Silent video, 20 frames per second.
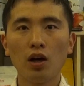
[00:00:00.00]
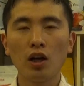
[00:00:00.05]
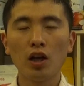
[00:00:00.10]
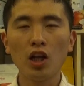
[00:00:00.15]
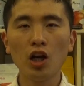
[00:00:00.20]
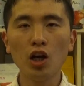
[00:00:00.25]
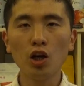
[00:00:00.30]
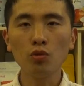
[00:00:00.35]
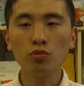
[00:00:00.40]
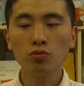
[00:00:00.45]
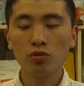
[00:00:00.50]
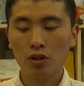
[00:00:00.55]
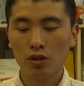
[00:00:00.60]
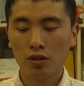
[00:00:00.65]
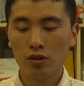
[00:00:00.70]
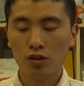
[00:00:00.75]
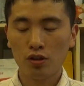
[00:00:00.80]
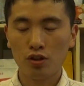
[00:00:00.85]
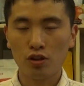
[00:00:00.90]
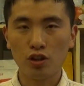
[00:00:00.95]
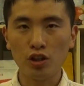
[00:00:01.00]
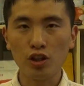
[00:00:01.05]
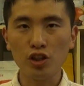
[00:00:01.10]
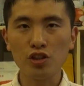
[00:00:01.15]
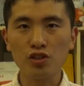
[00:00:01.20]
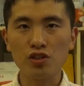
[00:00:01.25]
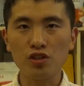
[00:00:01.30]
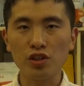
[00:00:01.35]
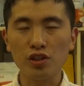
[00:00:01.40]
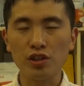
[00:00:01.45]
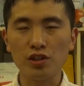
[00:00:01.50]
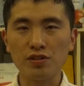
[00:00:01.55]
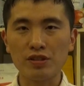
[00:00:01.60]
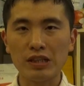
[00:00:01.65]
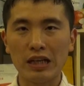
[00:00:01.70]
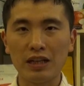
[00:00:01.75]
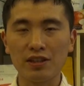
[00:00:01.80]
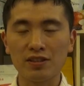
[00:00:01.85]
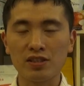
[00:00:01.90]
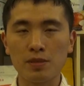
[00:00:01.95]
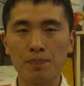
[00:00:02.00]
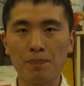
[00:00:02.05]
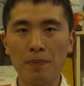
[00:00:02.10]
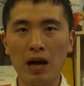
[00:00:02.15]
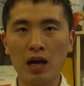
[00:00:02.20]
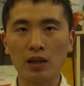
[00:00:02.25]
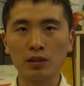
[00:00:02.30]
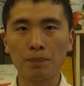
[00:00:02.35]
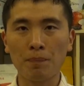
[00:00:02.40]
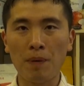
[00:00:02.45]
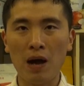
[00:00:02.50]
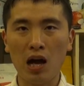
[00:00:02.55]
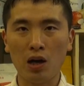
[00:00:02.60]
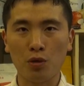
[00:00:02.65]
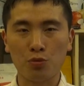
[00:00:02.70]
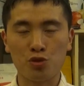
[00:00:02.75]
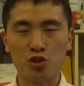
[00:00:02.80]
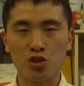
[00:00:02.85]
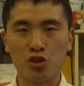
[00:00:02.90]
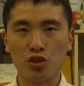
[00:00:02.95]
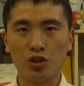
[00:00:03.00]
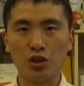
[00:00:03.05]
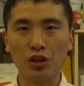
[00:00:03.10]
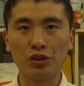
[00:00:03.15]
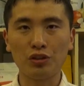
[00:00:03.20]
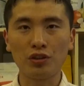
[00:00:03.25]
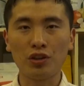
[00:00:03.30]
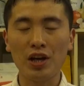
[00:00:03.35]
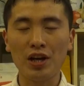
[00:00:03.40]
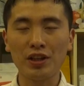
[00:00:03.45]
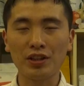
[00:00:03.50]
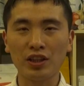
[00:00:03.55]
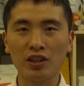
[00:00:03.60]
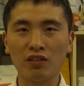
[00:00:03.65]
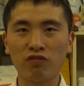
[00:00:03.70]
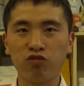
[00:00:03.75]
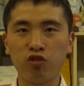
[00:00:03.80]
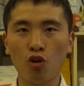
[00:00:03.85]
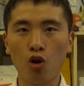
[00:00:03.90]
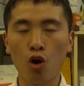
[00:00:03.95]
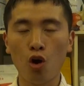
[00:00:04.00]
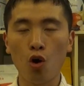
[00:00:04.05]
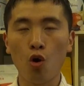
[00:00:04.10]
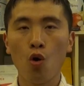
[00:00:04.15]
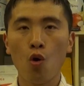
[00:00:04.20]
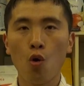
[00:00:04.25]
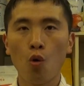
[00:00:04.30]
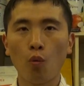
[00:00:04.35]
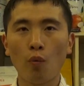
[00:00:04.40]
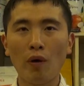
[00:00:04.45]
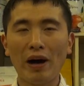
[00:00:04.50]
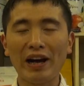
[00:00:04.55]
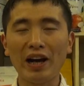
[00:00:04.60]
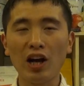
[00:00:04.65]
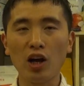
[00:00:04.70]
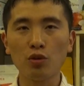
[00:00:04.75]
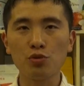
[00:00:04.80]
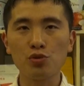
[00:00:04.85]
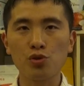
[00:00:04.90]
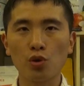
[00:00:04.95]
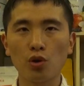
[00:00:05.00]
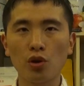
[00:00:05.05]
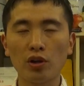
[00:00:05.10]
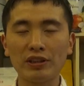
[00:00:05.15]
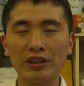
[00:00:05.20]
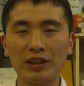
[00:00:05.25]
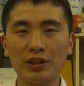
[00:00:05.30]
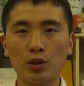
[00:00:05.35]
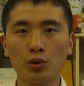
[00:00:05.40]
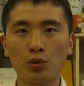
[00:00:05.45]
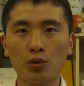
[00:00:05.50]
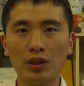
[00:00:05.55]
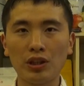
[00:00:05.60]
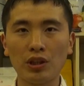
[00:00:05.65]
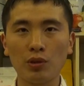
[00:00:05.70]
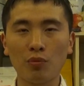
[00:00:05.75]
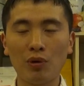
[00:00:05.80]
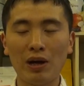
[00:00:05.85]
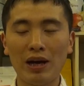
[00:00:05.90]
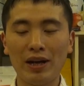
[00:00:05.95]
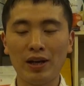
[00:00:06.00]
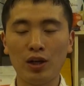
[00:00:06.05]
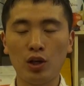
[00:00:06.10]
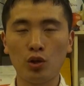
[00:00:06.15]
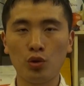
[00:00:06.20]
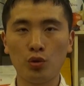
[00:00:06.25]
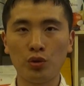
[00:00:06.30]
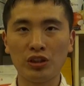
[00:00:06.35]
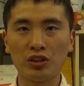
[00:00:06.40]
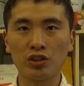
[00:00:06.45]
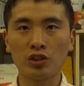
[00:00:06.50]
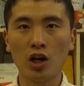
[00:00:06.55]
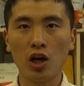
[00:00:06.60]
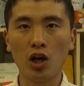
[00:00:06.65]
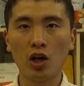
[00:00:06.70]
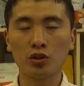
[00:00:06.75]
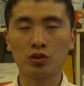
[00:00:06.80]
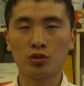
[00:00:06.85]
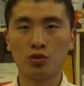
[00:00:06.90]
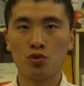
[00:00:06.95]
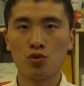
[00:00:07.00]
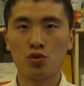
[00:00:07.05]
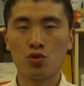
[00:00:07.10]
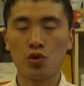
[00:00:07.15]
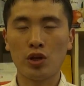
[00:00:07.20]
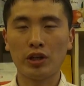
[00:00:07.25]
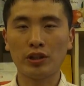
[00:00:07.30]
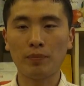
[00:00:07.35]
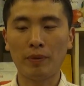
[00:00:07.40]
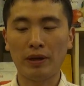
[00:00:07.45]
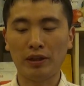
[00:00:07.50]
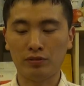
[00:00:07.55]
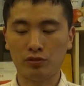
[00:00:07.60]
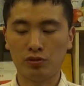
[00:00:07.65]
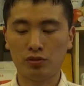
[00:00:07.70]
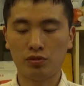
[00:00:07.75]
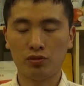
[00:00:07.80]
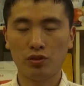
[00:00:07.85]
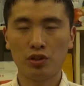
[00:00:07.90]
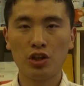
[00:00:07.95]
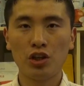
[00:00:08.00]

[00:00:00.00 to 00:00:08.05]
Hello, this is a spout pouch intended for 121 retort treatment.